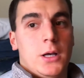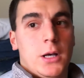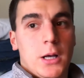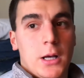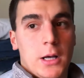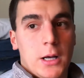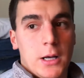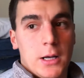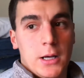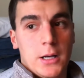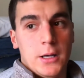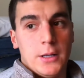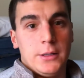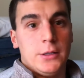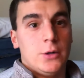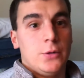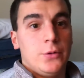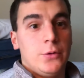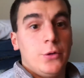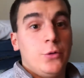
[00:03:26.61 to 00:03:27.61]
Uh,
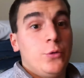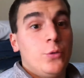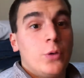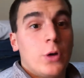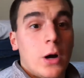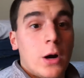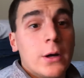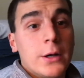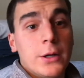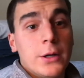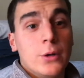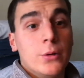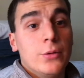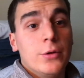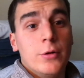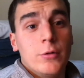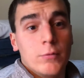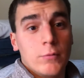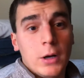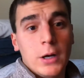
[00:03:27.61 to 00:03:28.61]
you know, they'll do cardio,
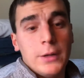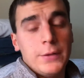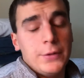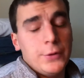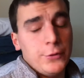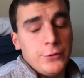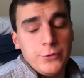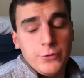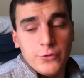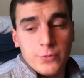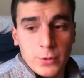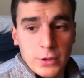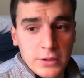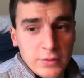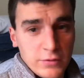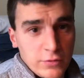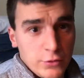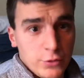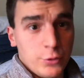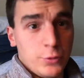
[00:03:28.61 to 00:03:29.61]
they'll run, they'll do
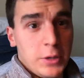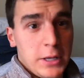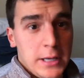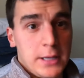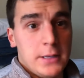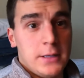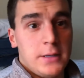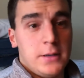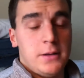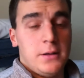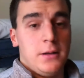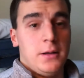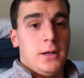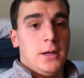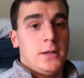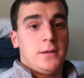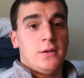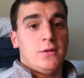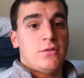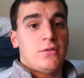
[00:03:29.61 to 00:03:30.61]
sprints, they'll do HIIT,
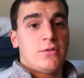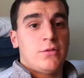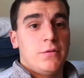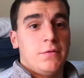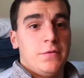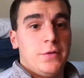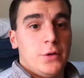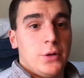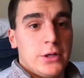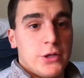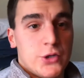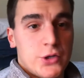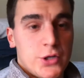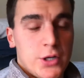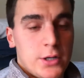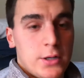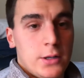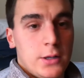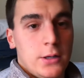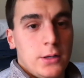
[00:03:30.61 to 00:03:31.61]
and they still feel like
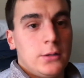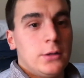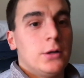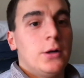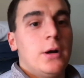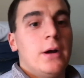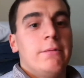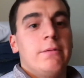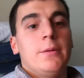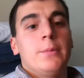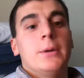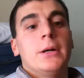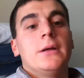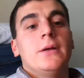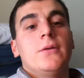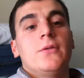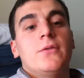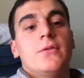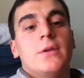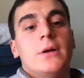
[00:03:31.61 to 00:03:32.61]
shit. And you know,
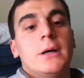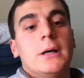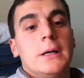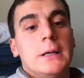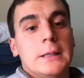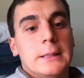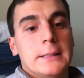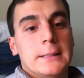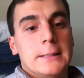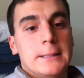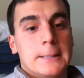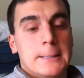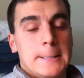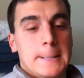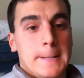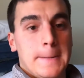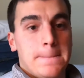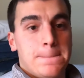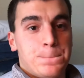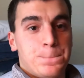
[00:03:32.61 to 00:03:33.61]
everybody's, uh,
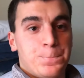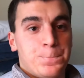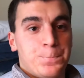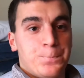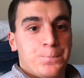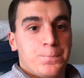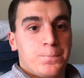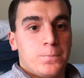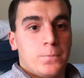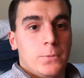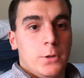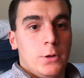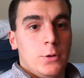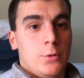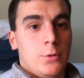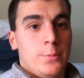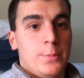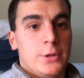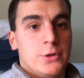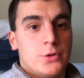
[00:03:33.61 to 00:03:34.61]
you know,
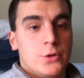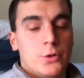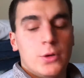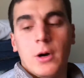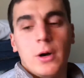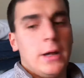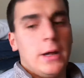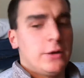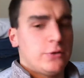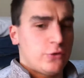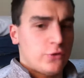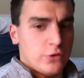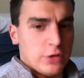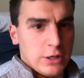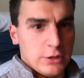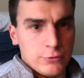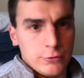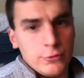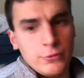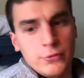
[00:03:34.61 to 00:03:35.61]
we've been told, oh,
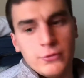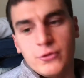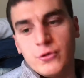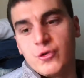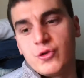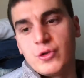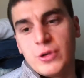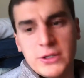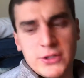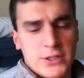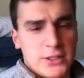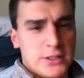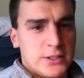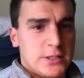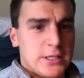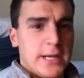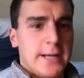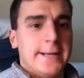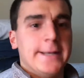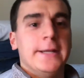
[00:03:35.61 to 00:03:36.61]
exercise reduces stress,
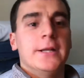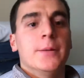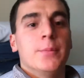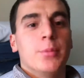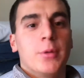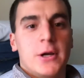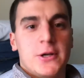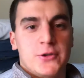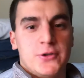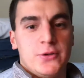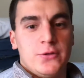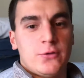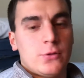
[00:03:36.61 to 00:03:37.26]
anxiety, depression.